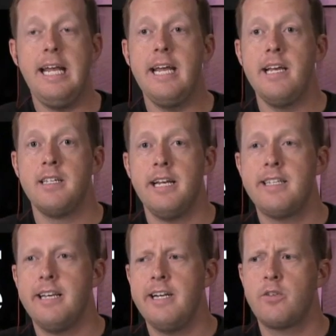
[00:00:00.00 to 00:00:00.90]
is.
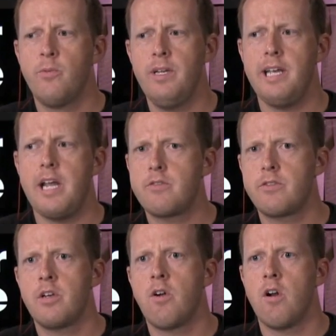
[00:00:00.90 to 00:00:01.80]
It's And it's a really
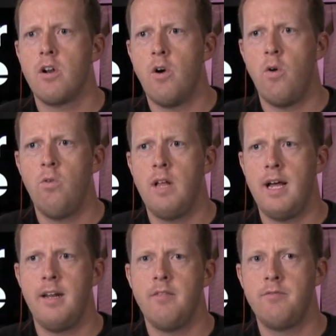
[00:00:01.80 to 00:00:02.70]
interesting card in a whole
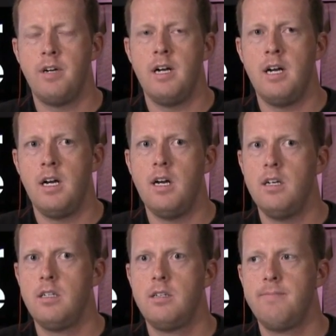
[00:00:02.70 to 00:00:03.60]
lot of uh,
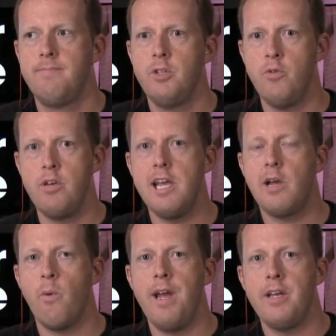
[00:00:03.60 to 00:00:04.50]

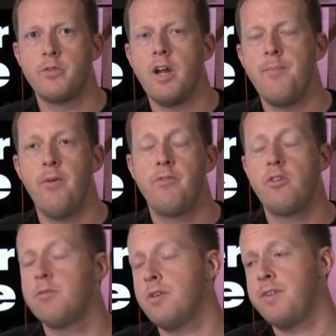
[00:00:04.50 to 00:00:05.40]
unique ways, right? Both in
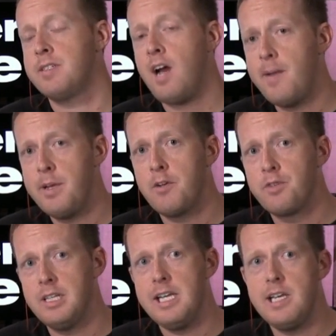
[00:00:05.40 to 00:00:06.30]
terms of its timing of
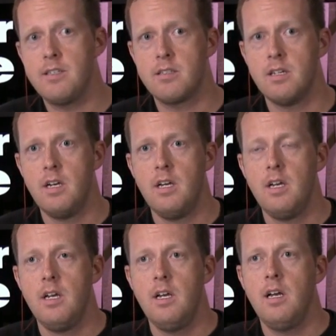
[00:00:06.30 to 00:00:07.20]
release,
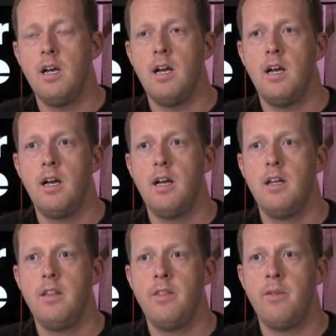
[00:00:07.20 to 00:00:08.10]

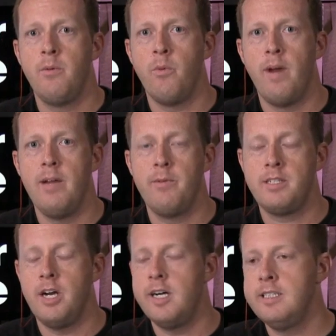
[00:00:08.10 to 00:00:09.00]
Uh, the the way it was
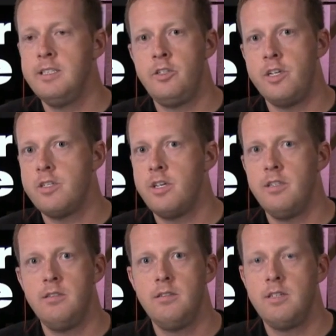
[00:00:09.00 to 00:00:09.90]
done.
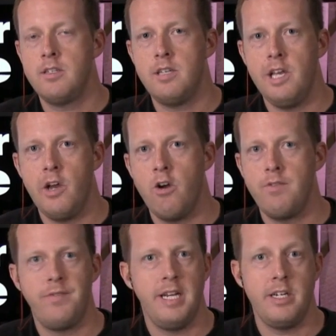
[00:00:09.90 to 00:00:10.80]
Jensen, the C E O of
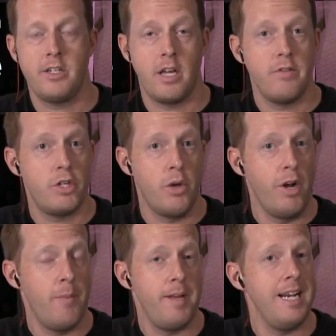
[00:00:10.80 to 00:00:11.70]
NVIDIA, just kind of showed
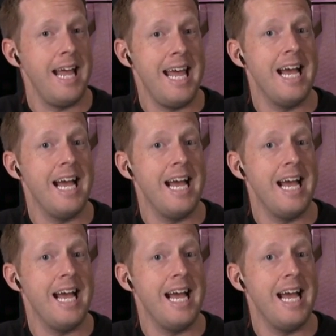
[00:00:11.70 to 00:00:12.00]
up at an A